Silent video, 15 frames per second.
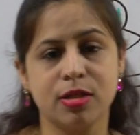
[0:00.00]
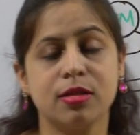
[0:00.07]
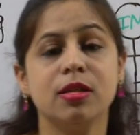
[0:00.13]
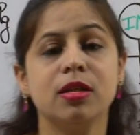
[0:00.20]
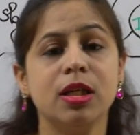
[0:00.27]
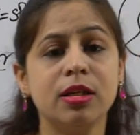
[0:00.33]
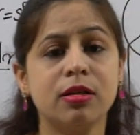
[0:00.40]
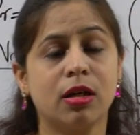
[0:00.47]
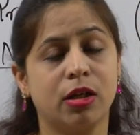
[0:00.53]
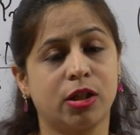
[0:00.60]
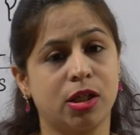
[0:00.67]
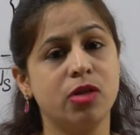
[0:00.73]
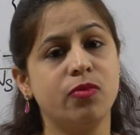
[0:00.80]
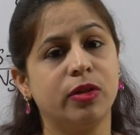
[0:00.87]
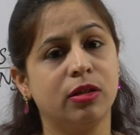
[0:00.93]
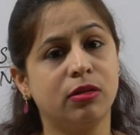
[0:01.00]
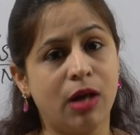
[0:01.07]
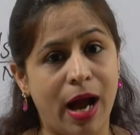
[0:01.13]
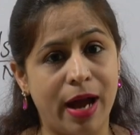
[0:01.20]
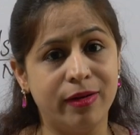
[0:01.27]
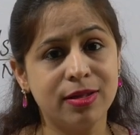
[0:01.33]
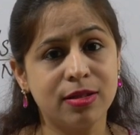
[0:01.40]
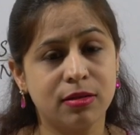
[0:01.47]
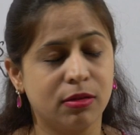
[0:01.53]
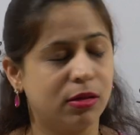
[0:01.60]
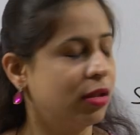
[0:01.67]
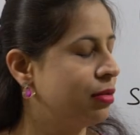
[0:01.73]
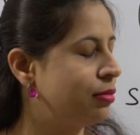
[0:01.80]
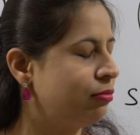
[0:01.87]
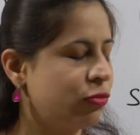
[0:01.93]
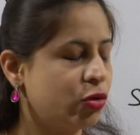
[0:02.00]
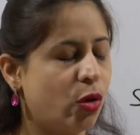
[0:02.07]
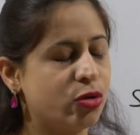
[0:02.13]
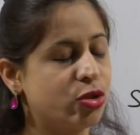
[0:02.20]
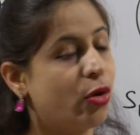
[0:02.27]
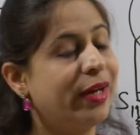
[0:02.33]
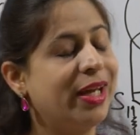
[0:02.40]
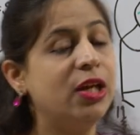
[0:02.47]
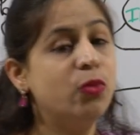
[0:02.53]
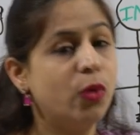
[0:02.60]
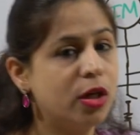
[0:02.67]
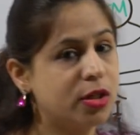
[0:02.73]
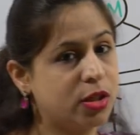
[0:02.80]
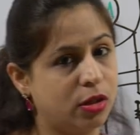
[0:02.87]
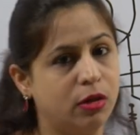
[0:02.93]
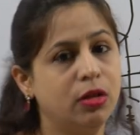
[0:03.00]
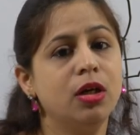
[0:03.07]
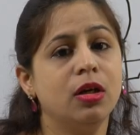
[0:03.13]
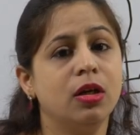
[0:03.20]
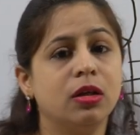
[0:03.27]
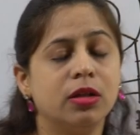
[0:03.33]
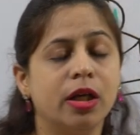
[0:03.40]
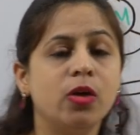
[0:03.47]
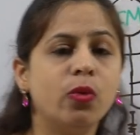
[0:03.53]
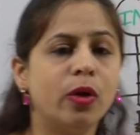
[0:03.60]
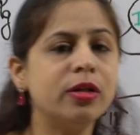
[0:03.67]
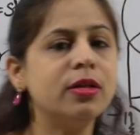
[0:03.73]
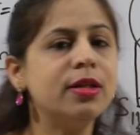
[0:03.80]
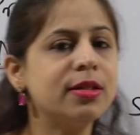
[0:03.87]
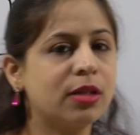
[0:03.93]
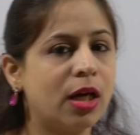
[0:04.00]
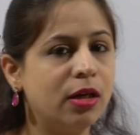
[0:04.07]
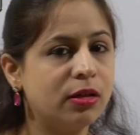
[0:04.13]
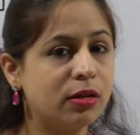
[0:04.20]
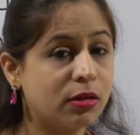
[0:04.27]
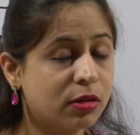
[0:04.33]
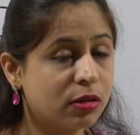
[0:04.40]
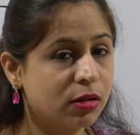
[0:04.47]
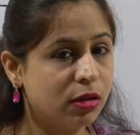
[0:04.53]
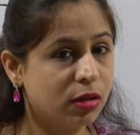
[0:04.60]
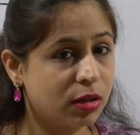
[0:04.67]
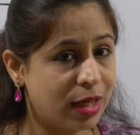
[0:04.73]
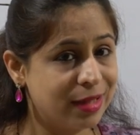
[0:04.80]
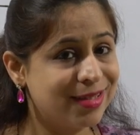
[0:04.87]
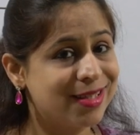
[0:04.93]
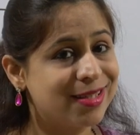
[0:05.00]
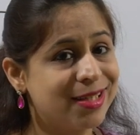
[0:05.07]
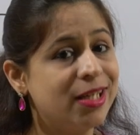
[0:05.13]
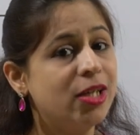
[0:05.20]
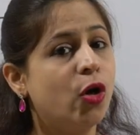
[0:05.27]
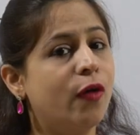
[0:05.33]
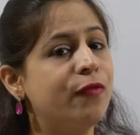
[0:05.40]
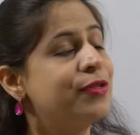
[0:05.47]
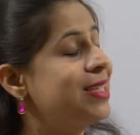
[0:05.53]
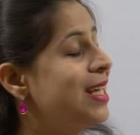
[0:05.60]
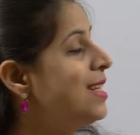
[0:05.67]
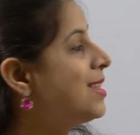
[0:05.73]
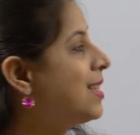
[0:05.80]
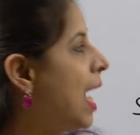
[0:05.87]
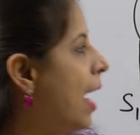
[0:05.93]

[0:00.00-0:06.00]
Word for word: It is indeed connected with the thyristor, uh, so, sorry, inverter. The inverter is con uh, consisting of six